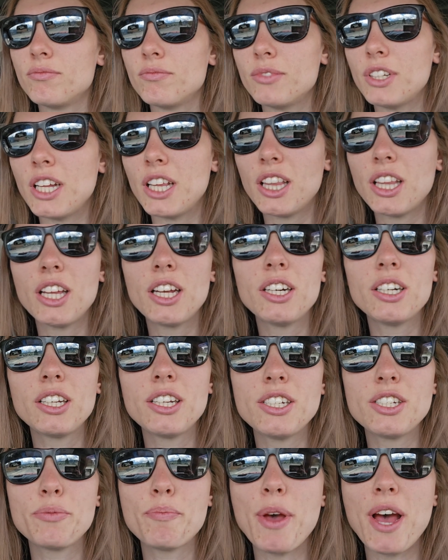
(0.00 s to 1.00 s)
It literally
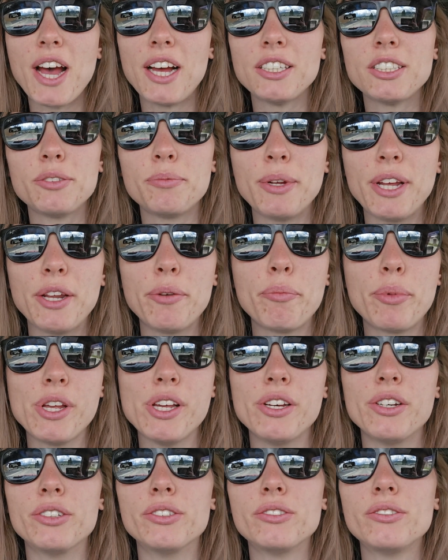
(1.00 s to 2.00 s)
just passed me in
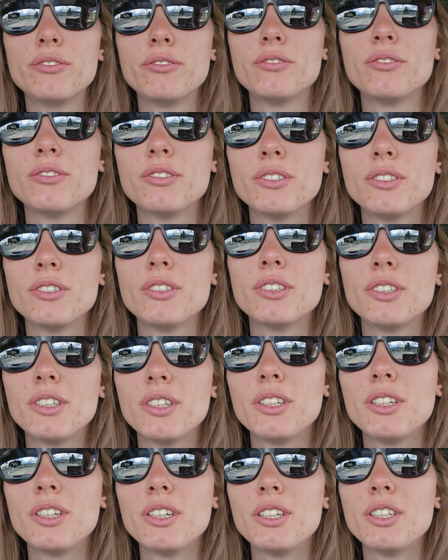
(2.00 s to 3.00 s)
Butte.
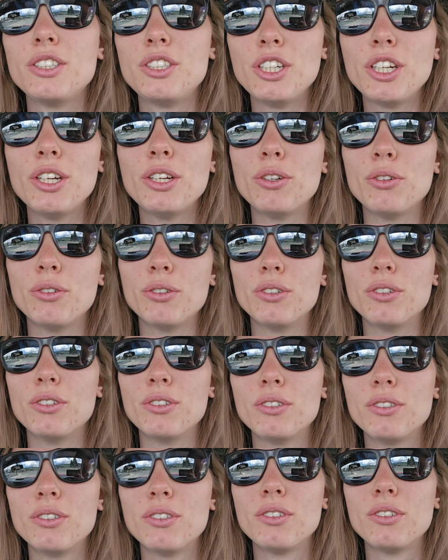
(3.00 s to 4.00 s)
Dude,
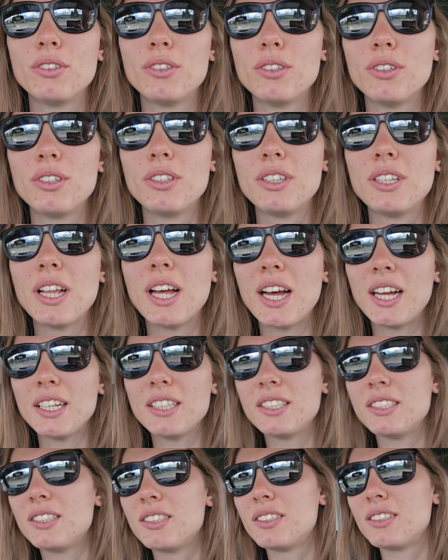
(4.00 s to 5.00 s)

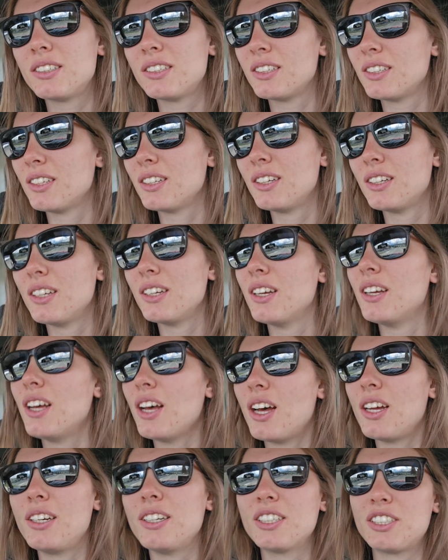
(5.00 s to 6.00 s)
that's
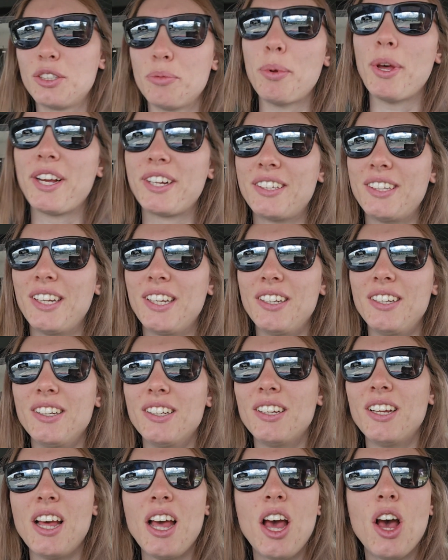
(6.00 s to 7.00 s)
unexpected.
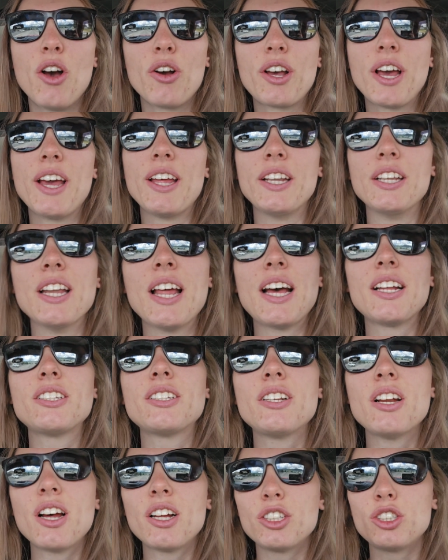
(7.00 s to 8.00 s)
Okay, that's
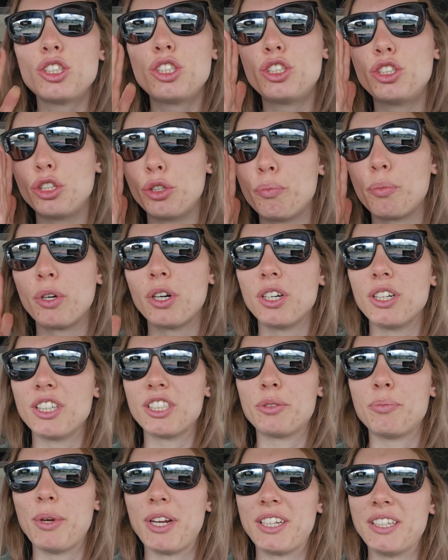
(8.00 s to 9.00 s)
not super
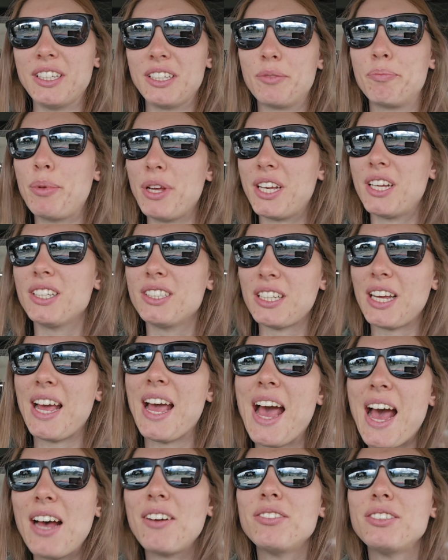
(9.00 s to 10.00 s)
unexpected because I
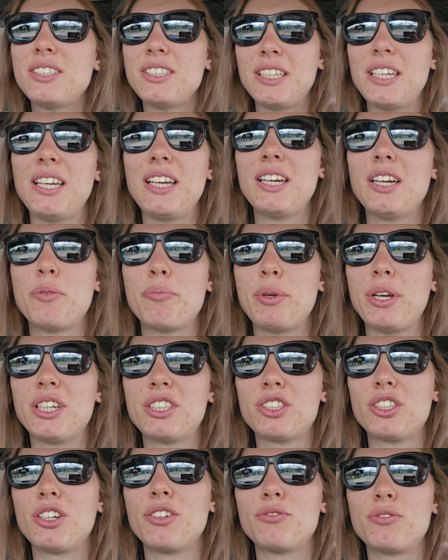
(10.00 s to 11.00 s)
have seen a
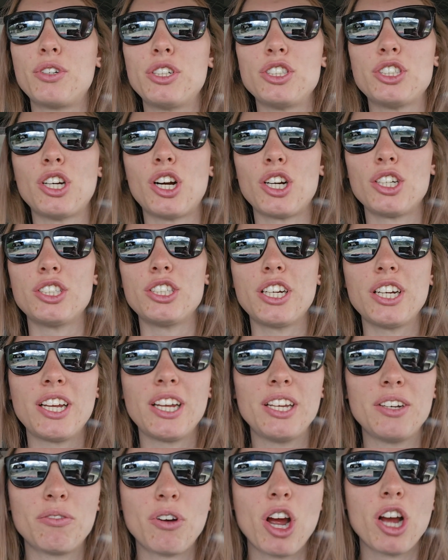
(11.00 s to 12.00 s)
picture of one charging
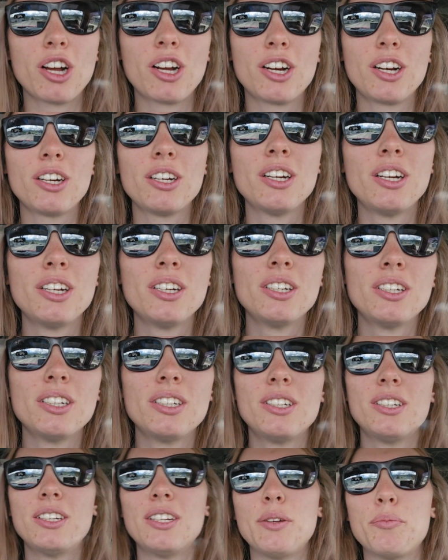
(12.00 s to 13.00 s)
in Rocker,
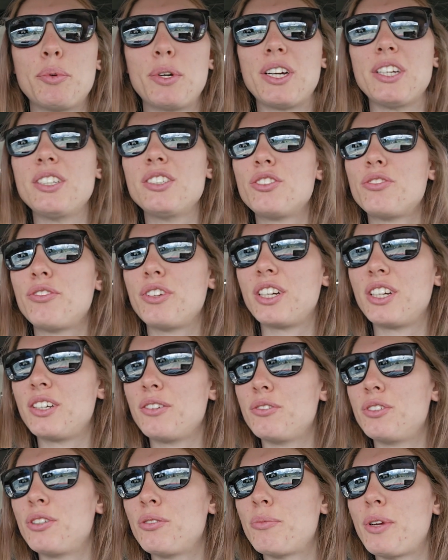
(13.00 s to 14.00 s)
but I just figured it
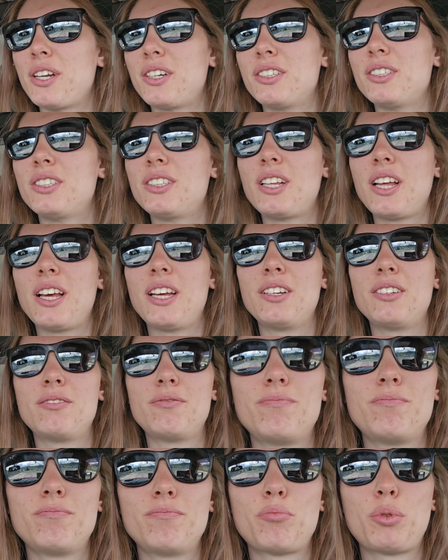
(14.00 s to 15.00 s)
was some out-of-state
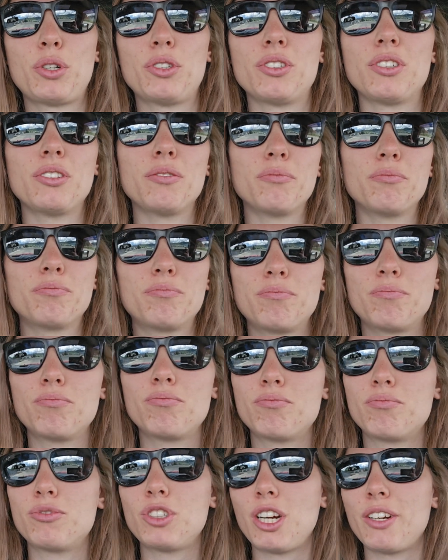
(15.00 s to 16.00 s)
person
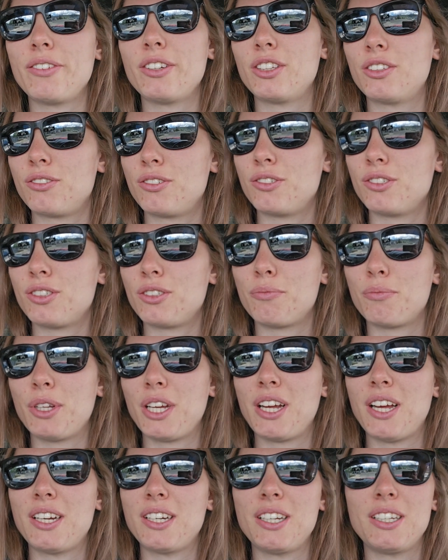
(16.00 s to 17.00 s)
driving through or
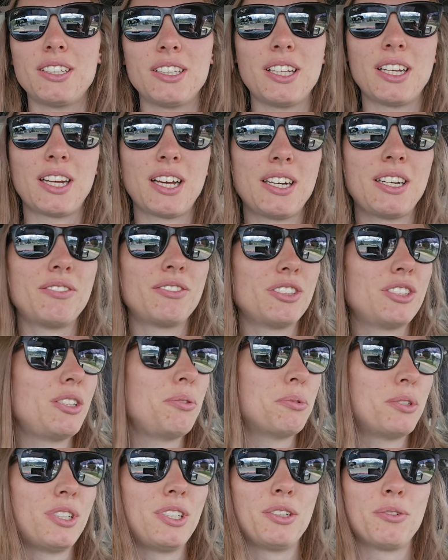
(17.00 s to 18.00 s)
something. I didn't think I'd ever see
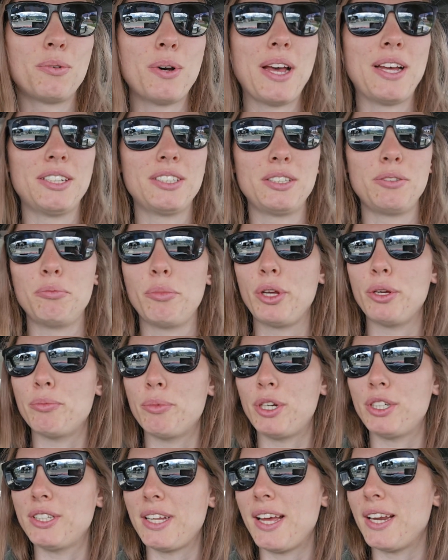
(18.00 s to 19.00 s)
one in the wild in Butte,
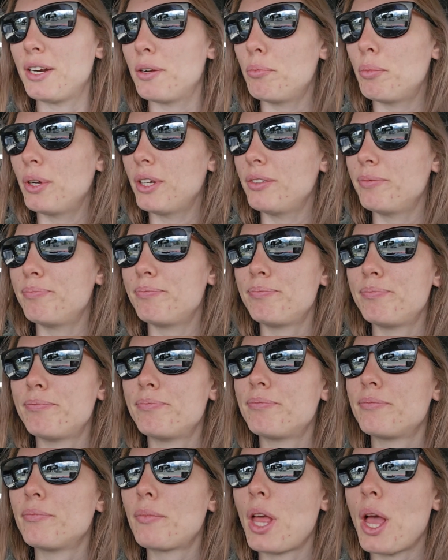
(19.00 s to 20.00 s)
Montana, but
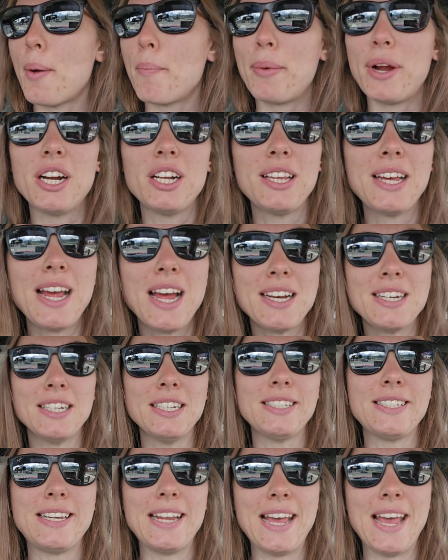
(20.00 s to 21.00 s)
apparently I
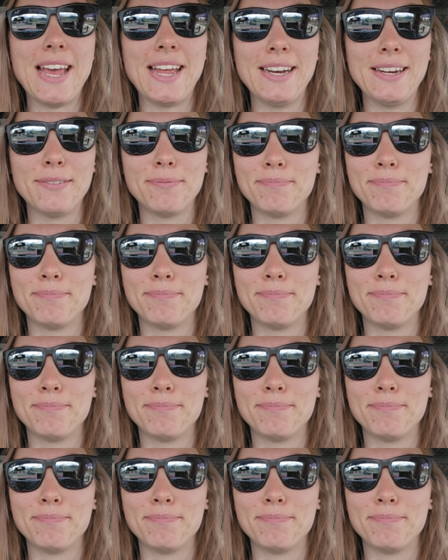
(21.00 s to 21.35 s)
just did.